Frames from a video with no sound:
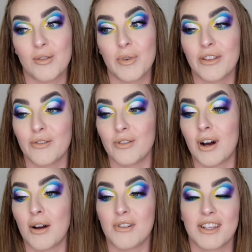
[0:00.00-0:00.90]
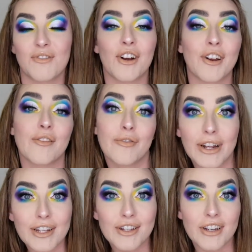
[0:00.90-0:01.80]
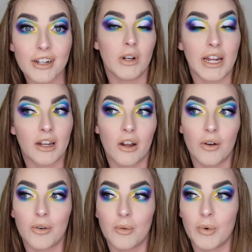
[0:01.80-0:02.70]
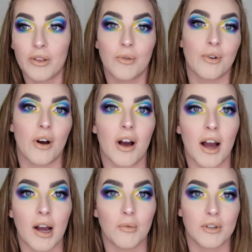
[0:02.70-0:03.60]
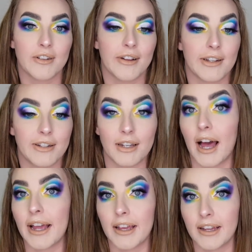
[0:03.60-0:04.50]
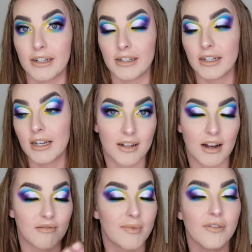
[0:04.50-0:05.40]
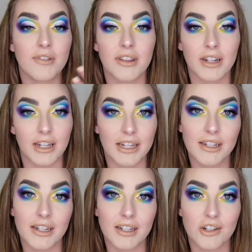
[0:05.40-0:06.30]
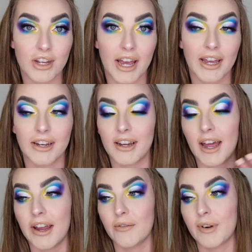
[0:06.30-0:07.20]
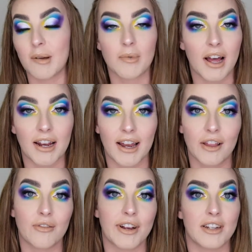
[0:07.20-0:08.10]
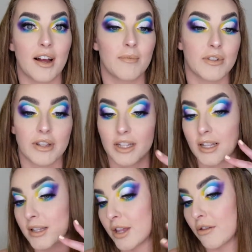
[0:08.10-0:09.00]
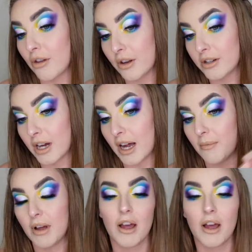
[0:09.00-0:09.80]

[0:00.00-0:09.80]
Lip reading: whether or not I was even going to finish it, let alone whether or not I was going to like it. I removed the lid shade and reapplied like 3 times. So this is the 3rd time